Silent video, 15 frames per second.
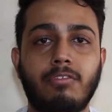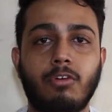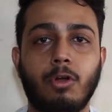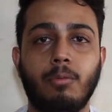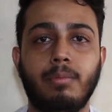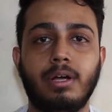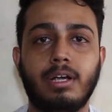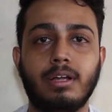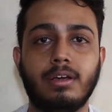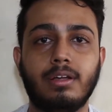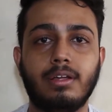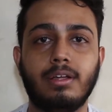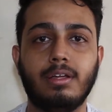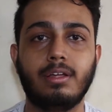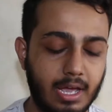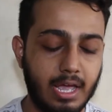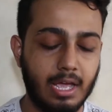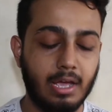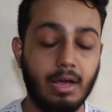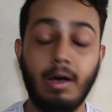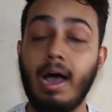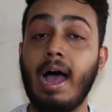from it.
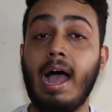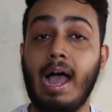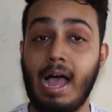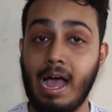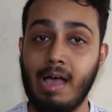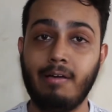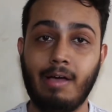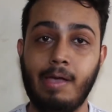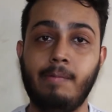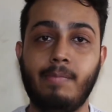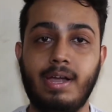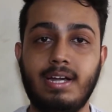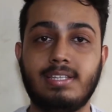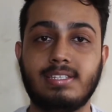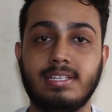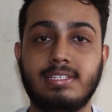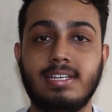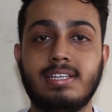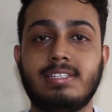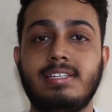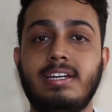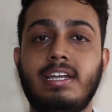I might
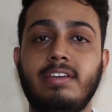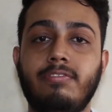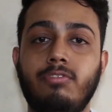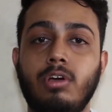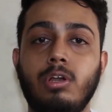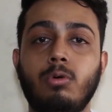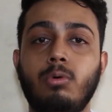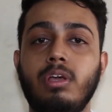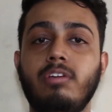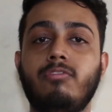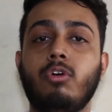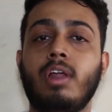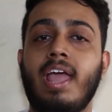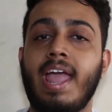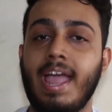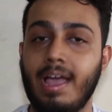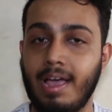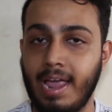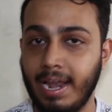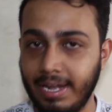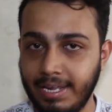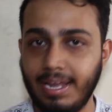suggest that if you are going for
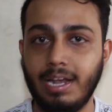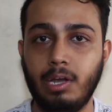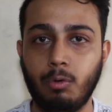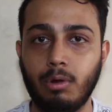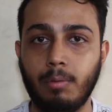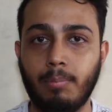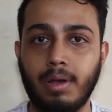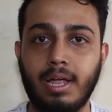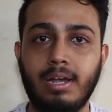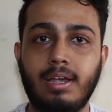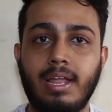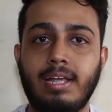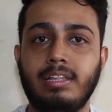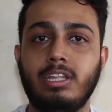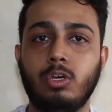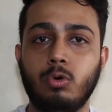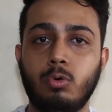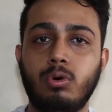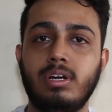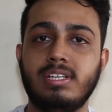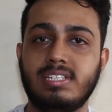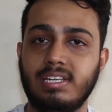any annual plan like the
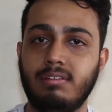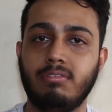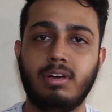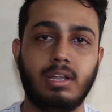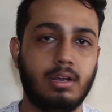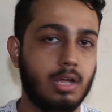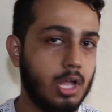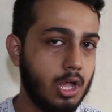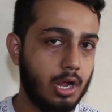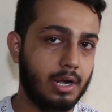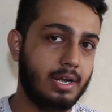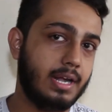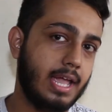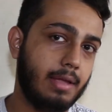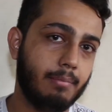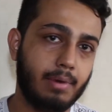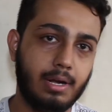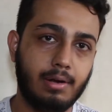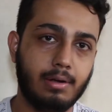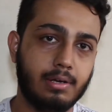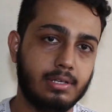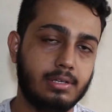gold, silver,
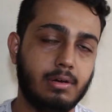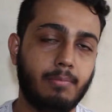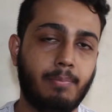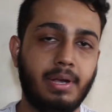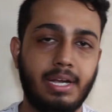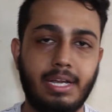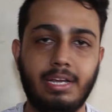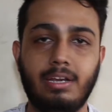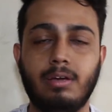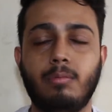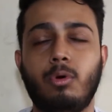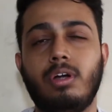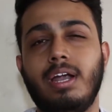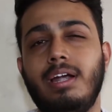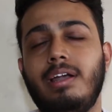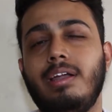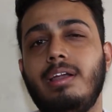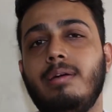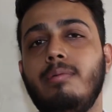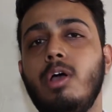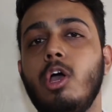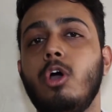diamond, platinum or
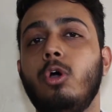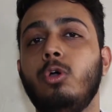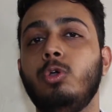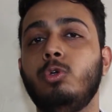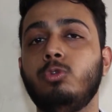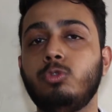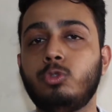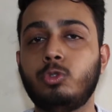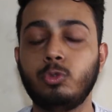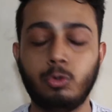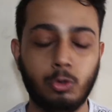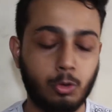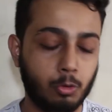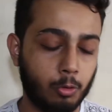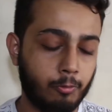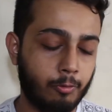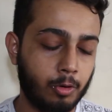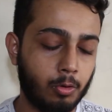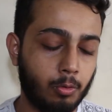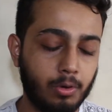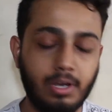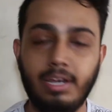titanium, you should go
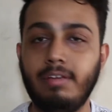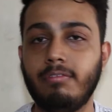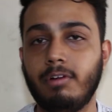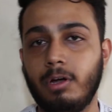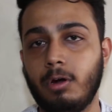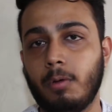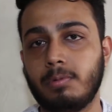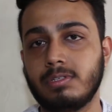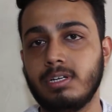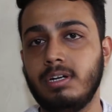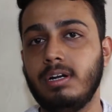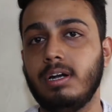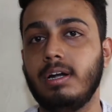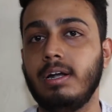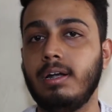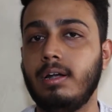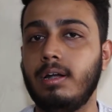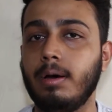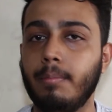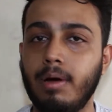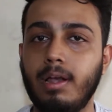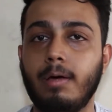for only one option,
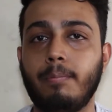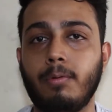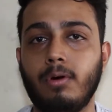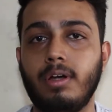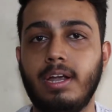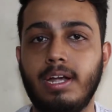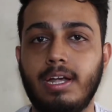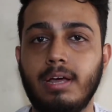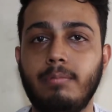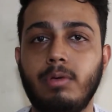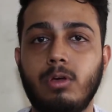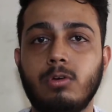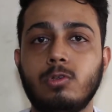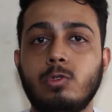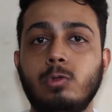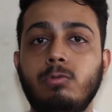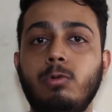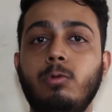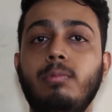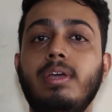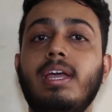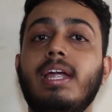double up your data, because you
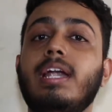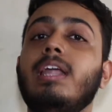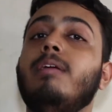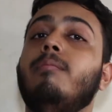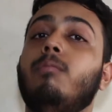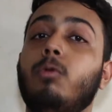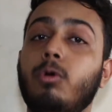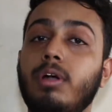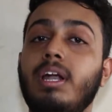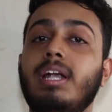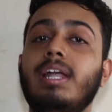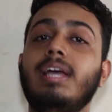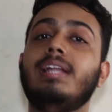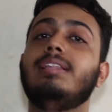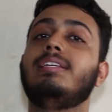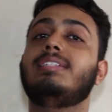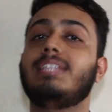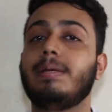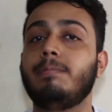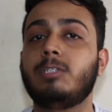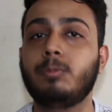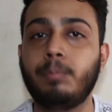would be getting more data in the
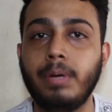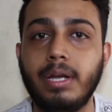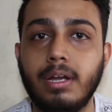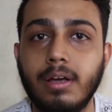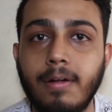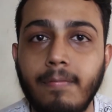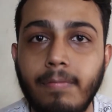same speed.